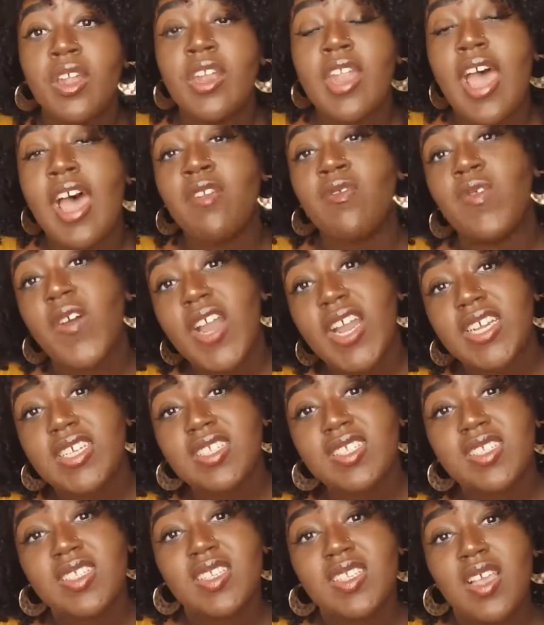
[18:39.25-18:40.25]
the
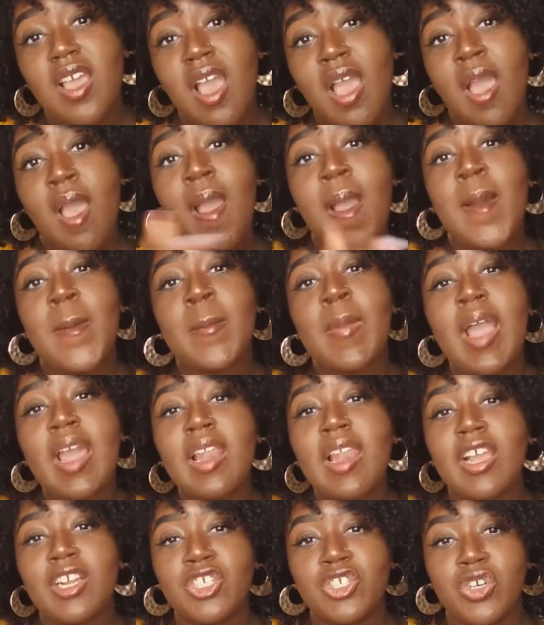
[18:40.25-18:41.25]
advice my
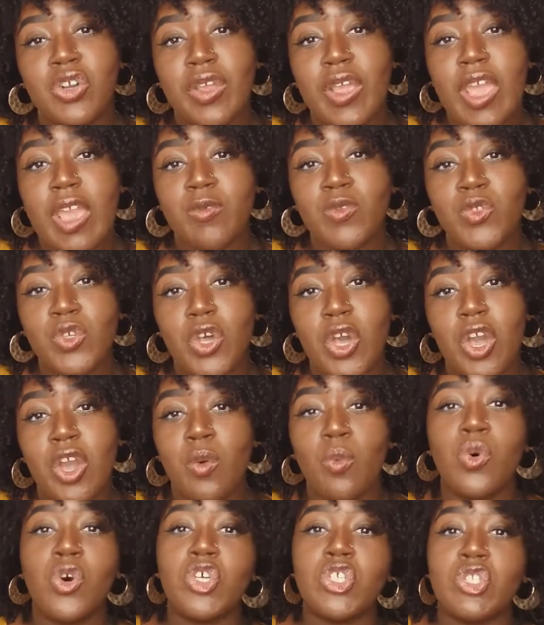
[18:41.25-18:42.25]
lecturer gave to
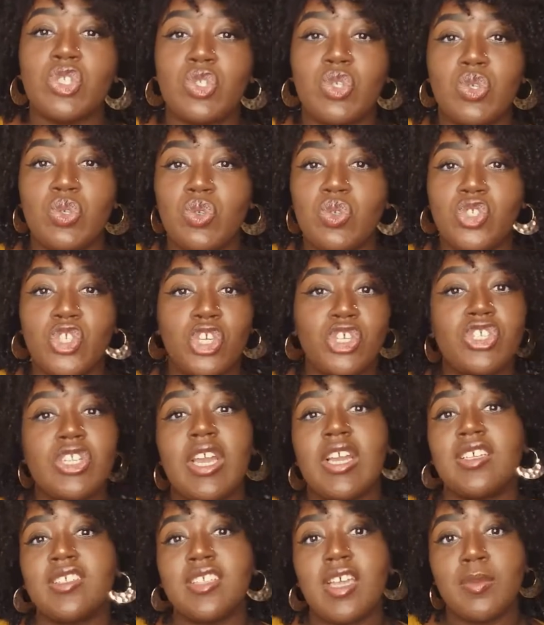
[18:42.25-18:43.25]
her was to just
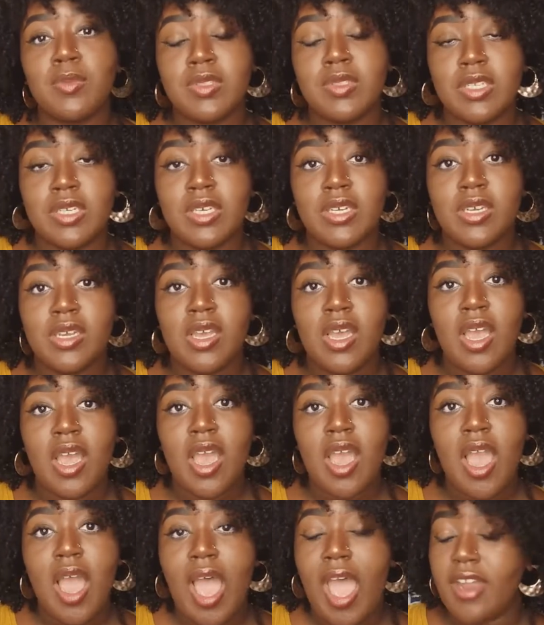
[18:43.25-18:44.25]
accept it,
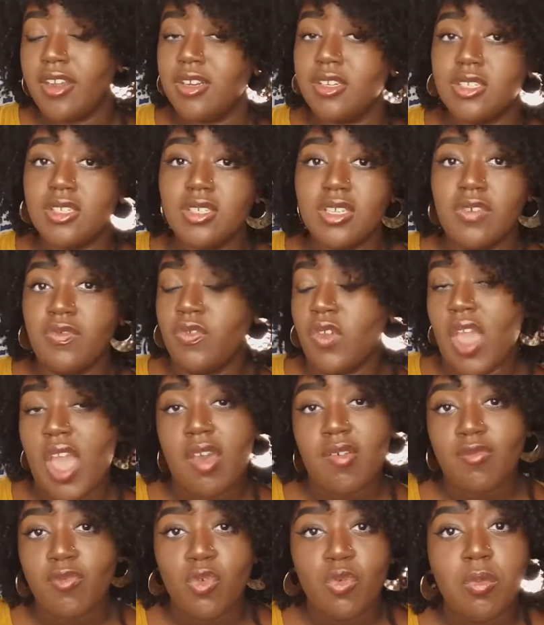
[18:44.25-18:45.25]
and if you
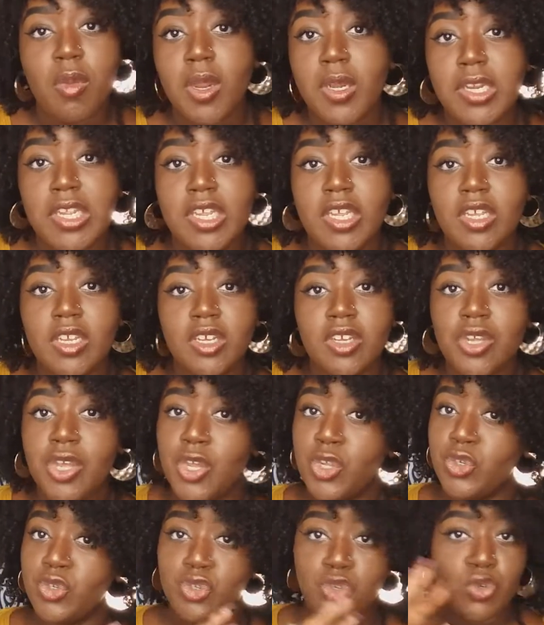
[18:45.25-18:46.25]
have more money,
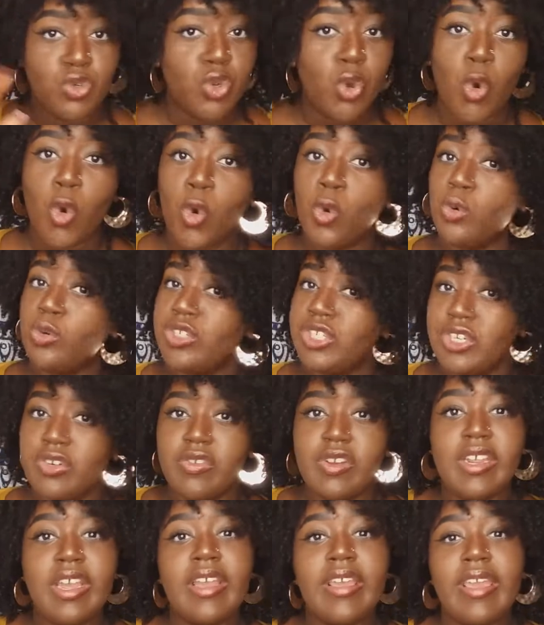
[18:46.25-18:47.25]
do the whole
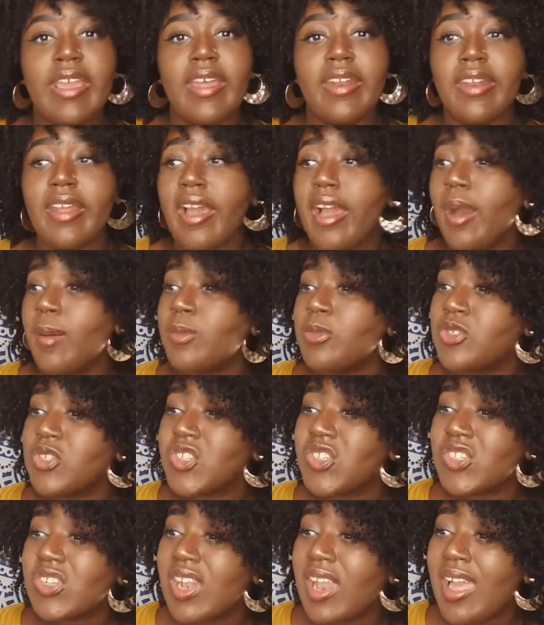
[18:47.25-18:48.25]
degree again. I'm
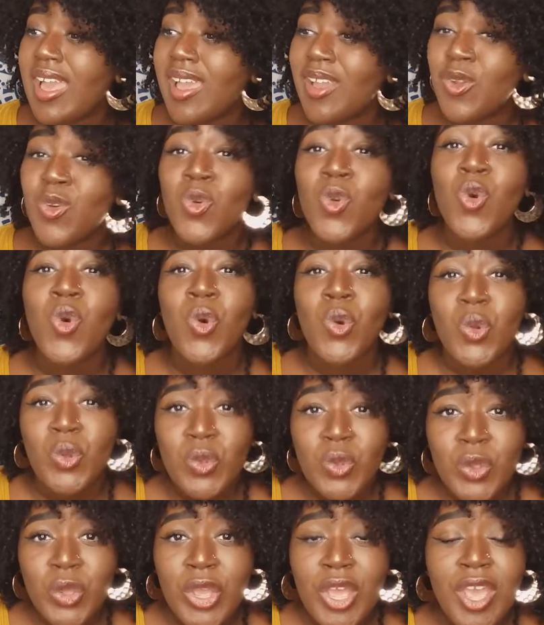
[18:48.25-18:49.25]
just like, no.
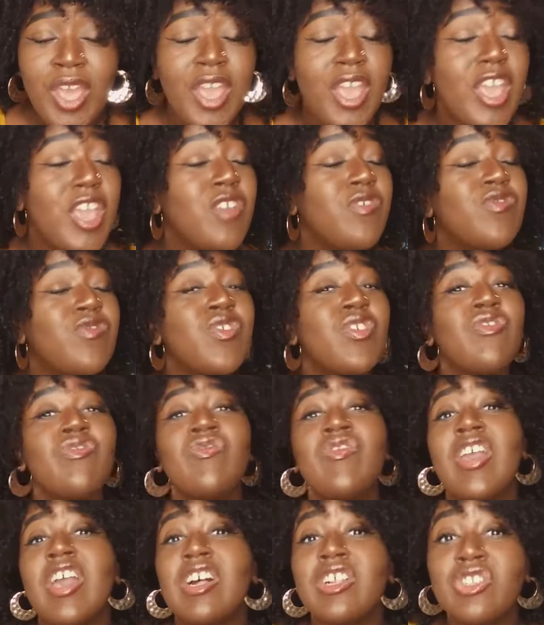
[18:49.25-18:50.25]
If you
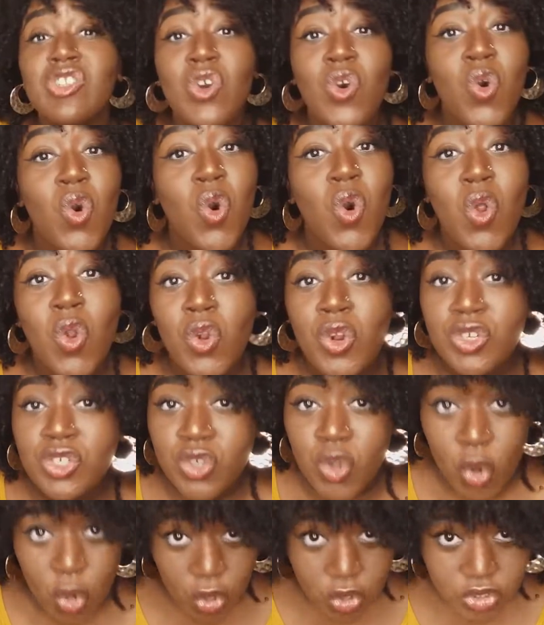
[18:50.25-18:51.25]
failed the whole
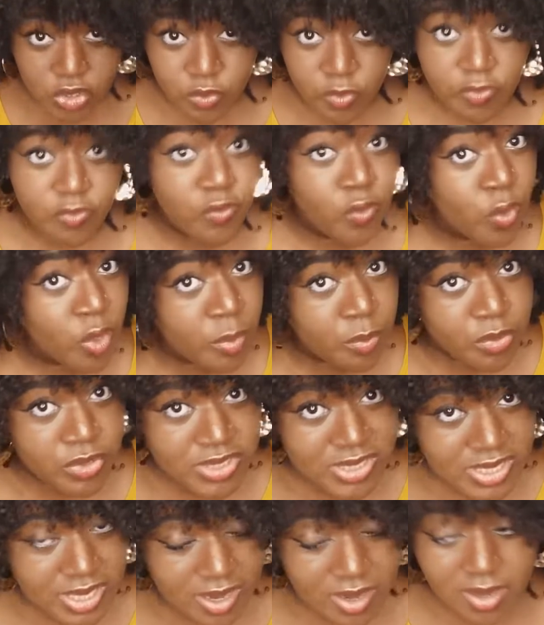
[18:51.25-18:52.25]
course with
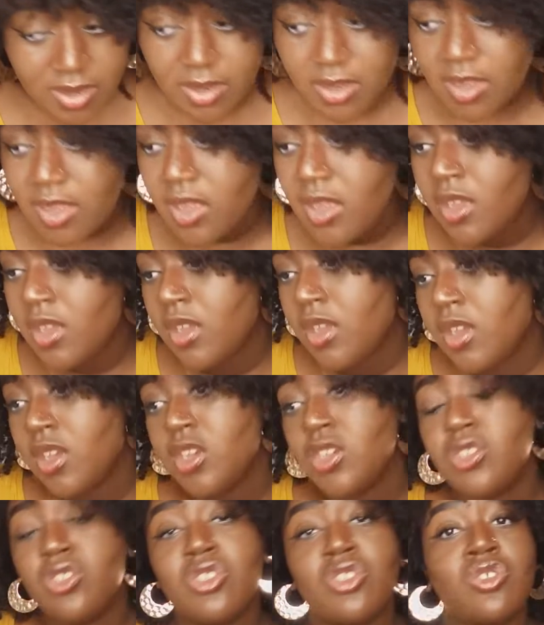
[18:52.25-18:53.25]
40%,
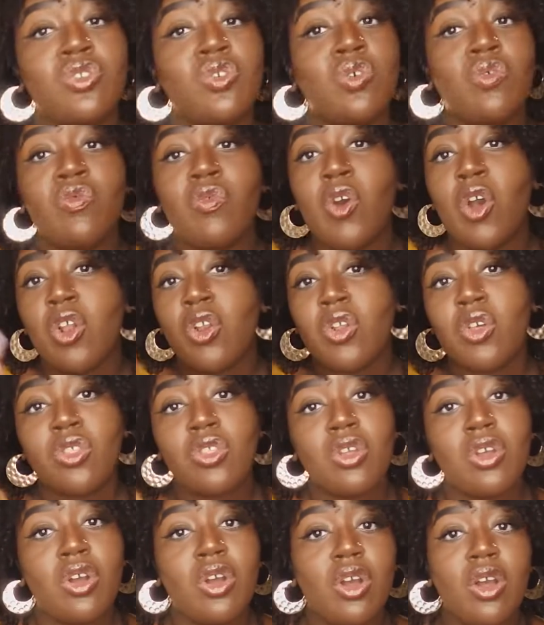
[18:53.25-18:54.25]
just look for
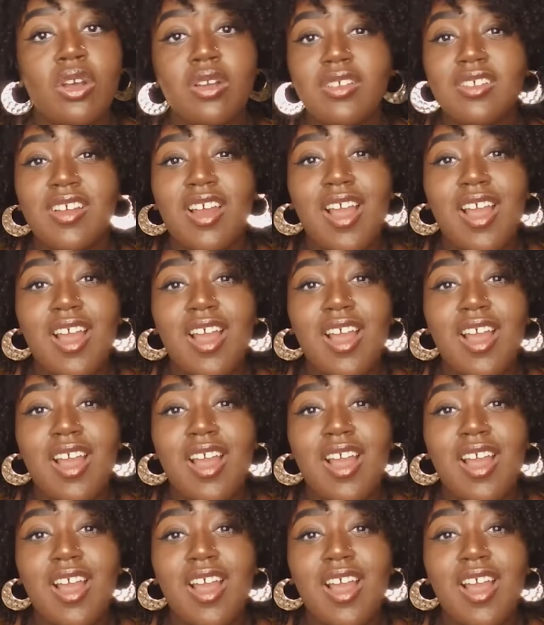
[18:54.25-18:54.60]
another.